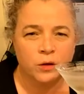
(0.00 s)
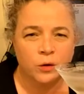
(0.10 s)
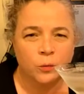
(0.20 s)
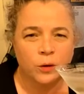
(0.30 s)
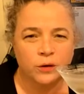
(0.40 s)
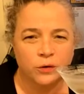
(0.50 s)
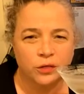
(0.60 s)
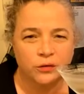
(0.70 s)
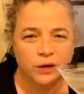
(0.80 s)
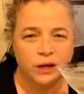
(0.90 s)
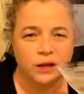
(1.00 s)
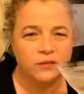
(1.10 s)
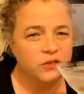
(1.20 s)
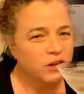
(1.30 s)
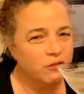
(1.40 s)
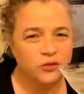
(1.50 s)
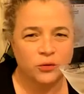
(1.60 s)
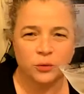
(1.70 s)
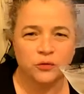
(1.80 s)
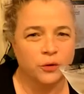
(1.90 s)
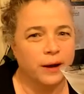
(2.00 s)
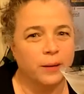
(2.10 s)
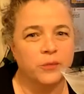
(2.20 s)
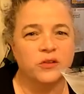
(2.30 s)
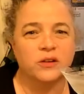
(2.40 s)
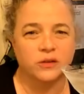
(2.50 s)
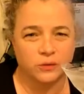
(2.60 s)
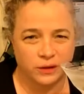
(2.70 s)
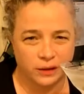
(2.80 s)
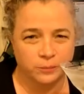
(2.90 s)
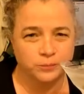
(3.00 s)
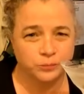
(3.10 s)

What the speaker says: One or 3 olives, never 2 or 4. Absolutely.